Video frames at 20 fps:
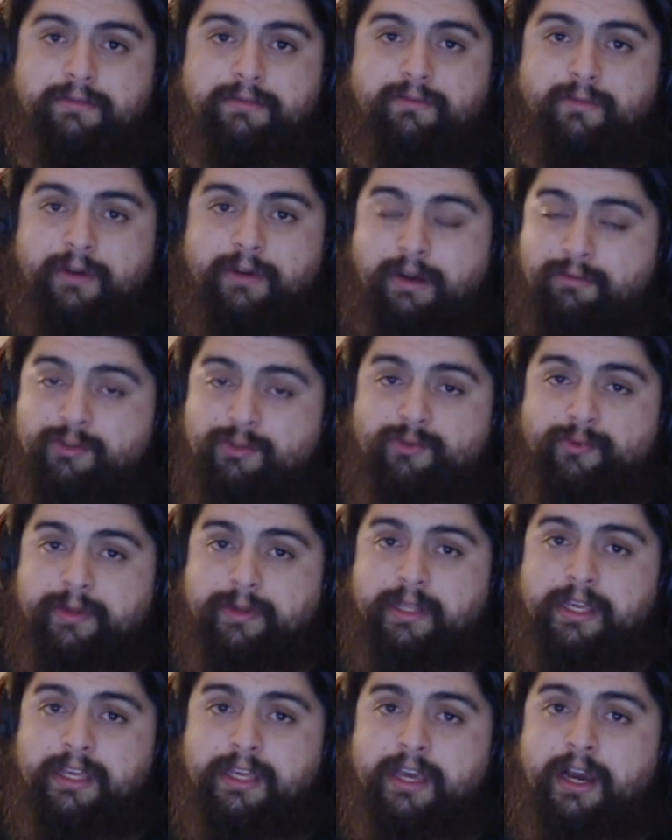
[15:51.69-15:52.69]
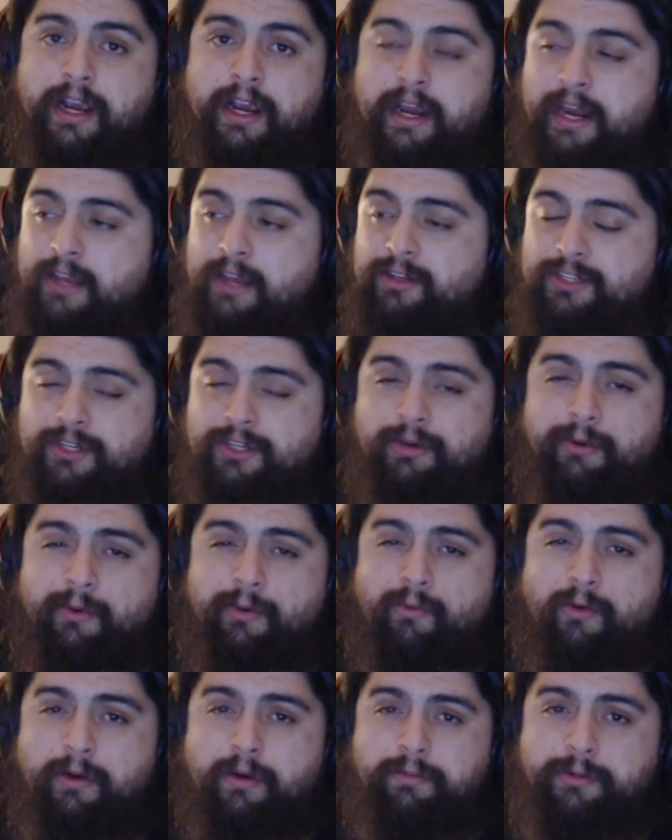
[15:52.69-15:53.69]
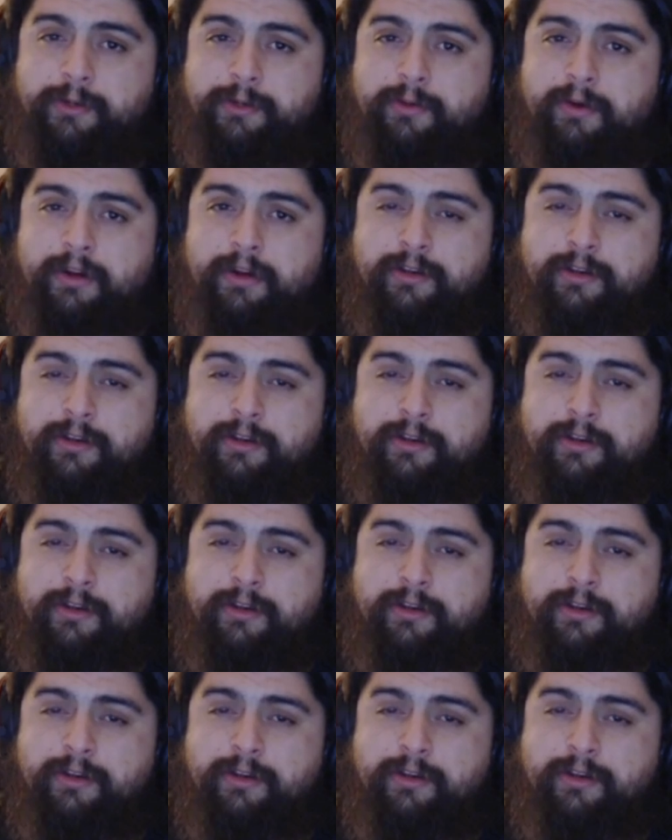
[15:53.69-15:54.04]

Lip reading: when I was really young and I used to go to Warp Tour.